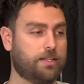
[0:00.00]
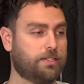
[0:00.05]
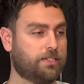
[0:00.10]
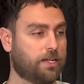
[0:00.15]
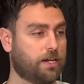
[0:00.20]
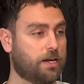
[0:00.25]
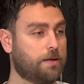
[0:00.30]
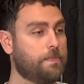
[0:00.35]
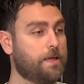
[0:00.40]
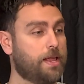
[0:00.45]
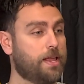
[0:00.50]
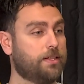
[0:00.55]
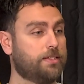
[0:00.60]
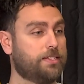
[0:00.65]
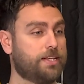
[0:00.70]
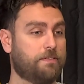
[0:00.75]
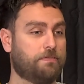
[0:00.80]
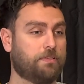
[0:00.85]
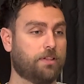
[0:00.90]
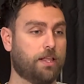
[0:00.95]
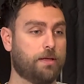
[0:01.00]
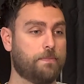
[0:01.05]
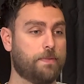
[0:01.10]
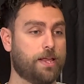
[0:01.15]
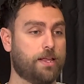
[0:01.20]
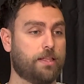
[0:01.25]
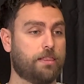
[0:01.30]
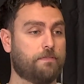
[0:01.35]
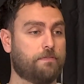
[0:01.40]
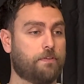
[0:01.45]
going to definitely be
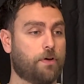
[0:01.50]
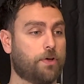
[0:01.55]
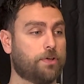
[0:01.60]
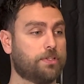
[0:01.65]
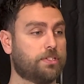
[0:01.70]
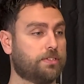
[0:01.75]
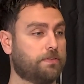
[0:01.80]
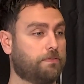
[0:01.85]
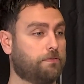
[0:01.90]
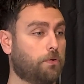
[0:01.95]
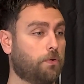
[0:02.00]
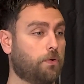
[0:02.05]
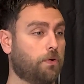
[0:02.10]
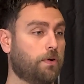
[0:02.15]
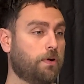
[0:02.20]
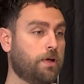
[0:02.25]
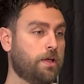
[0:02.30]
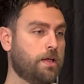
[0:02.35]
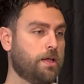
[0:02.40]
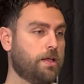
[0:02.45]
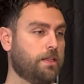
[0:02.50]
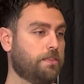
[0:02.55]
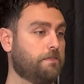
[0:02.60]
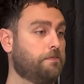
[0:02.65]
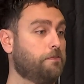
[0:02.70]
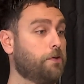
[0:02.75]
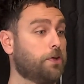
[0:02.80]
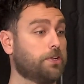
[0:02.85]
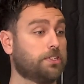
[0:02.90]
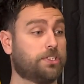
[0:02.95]
in the votes for the
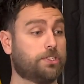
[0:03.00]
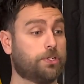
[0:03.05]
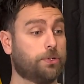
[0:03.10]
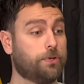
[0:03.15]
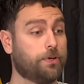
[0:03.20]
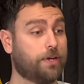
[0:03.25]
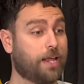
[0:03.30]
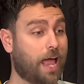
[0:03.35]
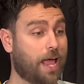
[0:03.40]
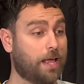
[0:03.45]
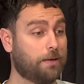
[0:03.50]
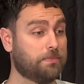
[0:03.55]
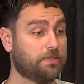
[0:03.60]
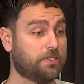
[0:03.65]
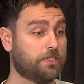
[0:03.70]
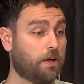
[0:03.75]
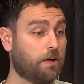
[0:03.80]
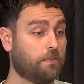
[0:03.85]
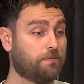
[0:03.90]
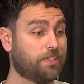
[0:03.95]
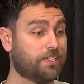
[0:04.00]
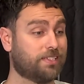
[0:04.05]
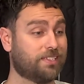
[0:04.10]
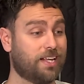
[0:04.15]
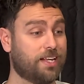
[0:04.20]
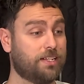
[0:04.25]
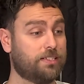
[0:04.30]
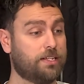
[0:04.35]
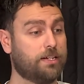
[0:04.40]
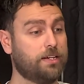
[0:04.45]
first 2 games of the
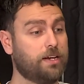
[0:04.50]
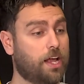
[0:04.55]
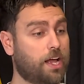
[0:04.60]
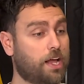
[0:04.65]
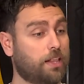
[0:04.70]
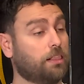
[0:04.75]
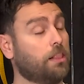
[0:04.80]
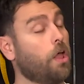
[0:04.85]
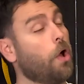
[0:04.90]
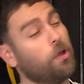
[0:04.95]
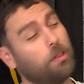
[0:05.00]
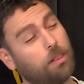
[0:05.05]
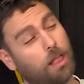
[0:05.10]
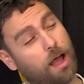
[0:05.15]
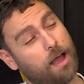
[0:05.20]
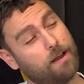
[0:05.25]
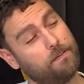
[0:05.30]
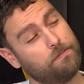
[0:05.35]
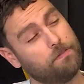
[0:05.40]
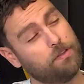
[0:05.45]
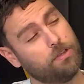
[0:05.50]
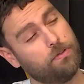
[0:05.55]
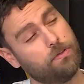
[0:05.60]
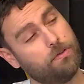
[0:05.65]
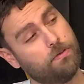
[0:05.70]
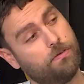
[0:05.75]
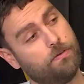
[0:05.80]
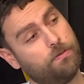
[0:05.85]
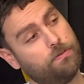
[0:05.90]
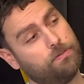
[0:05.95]
season. A low light for
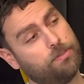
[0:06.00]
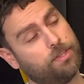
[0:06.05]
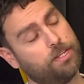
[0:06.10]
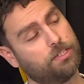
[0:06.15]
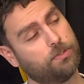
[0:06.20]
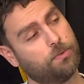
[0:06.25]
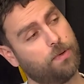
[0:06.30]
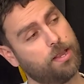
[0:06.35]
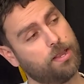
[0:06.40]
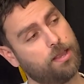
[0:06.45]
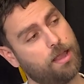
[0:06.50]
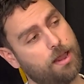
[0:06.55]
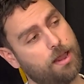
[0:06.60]
you this weekend?